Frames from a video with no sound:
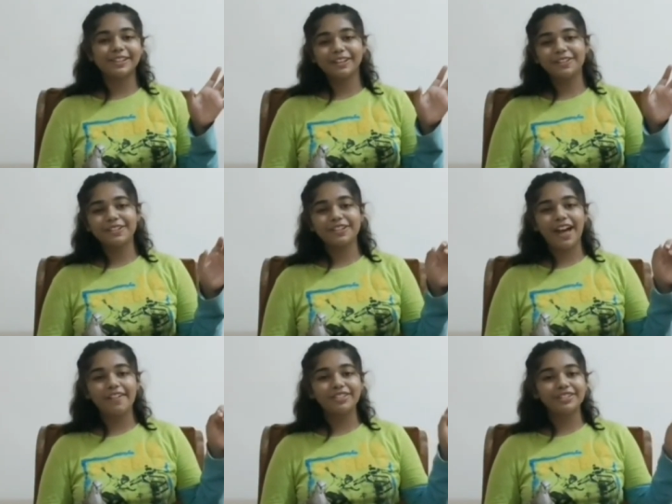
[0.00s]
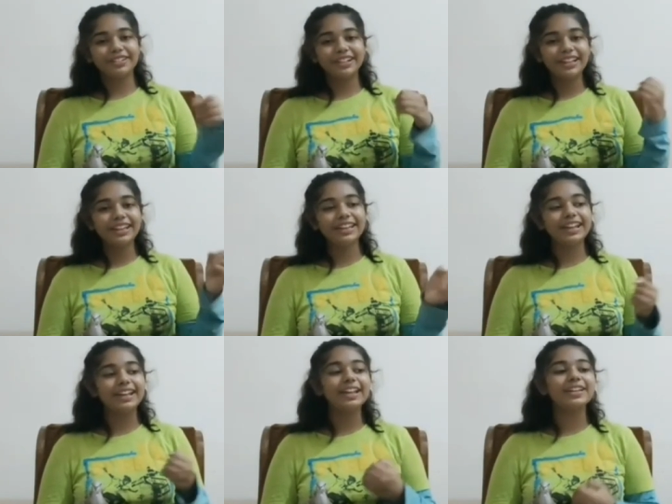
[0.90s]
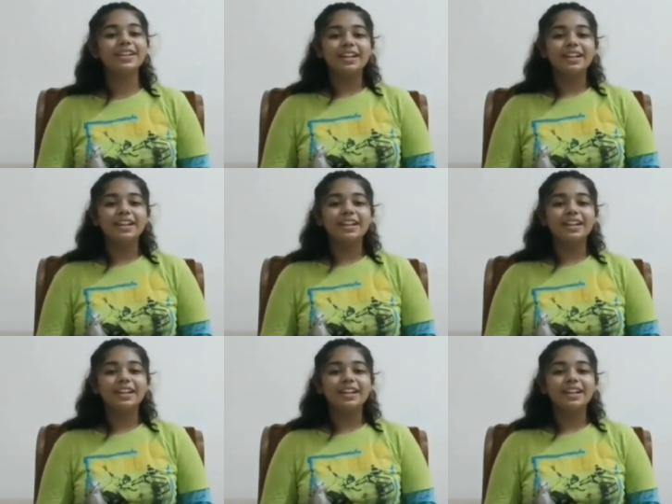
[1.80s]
so you have to clean it.